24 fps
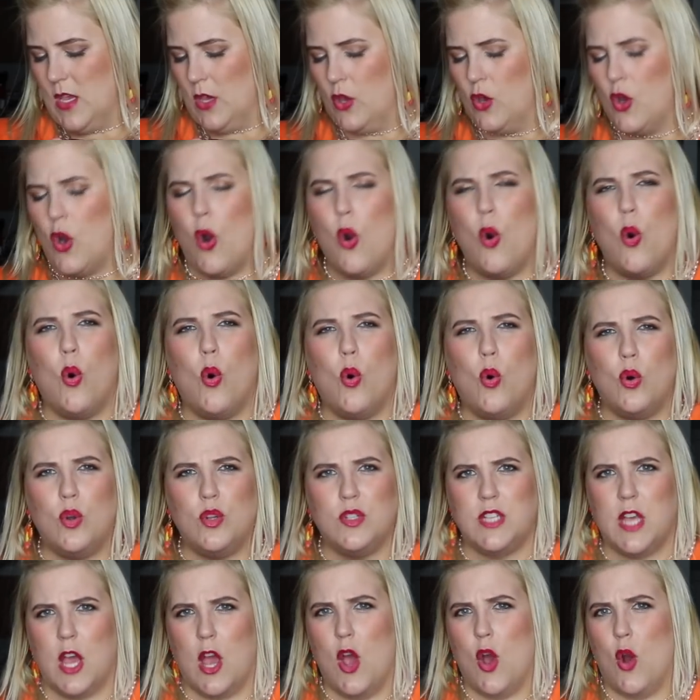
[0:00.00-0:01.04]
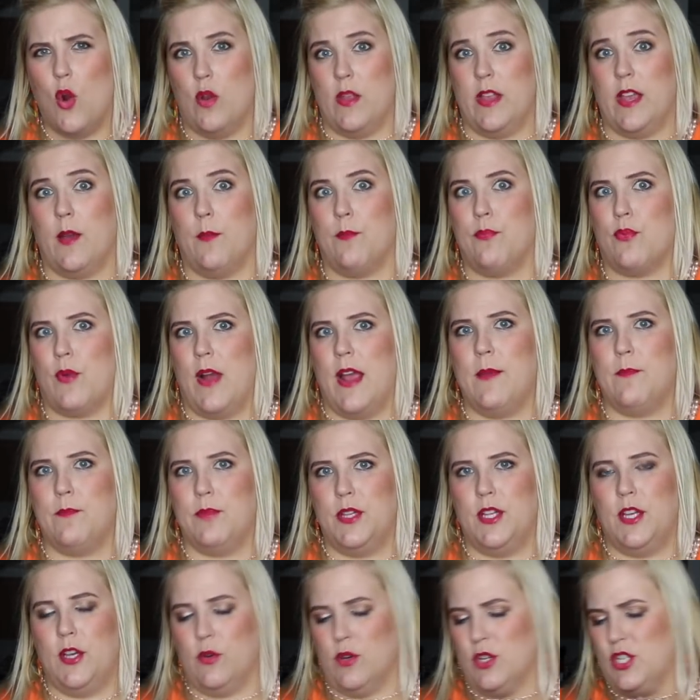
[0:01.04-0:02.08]
gold or like a bright
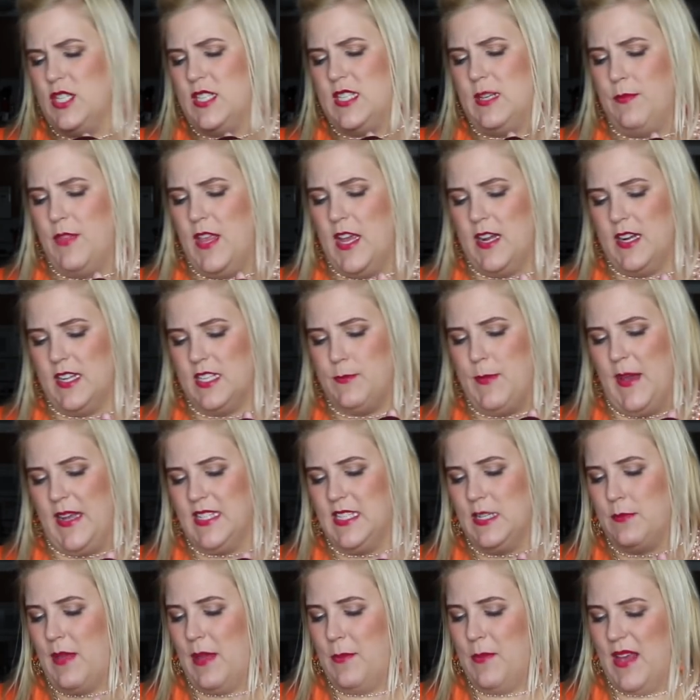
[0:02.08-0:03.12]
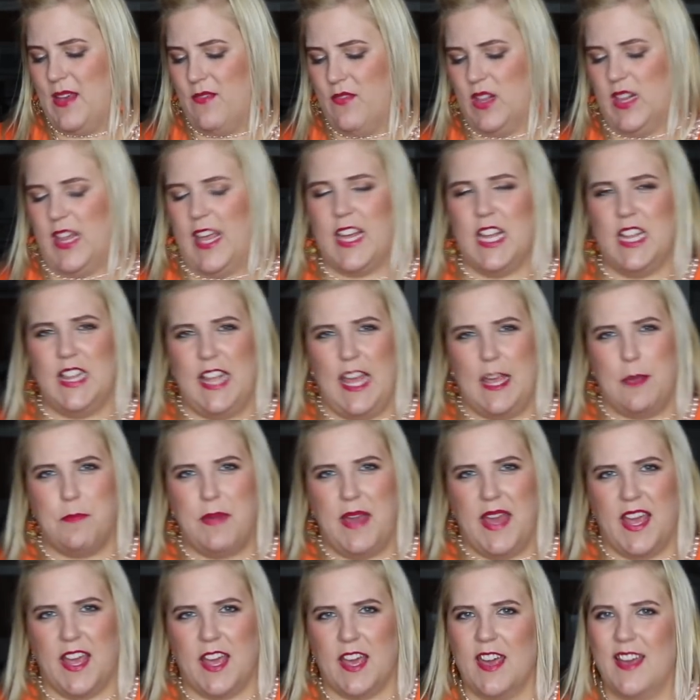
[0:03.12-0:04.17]
blue or just something unexpected, maybe even like a light
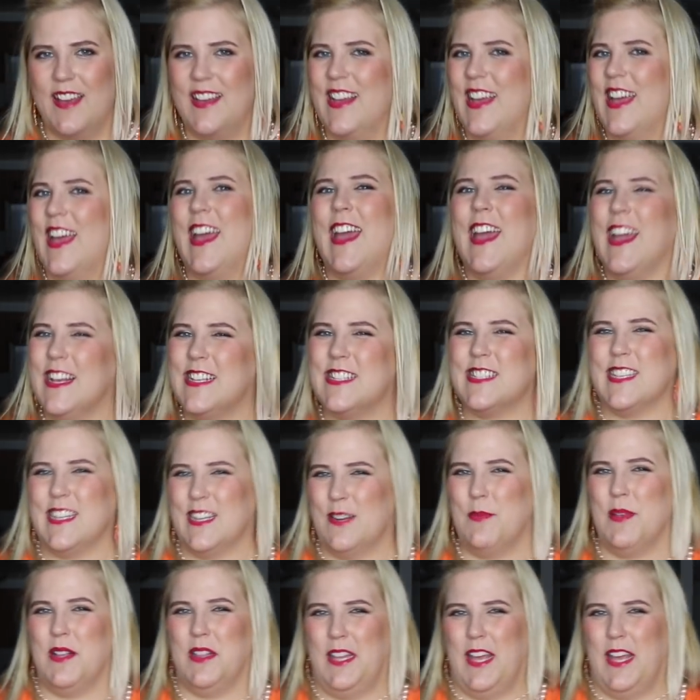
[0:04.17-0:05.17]
pink, is gonna be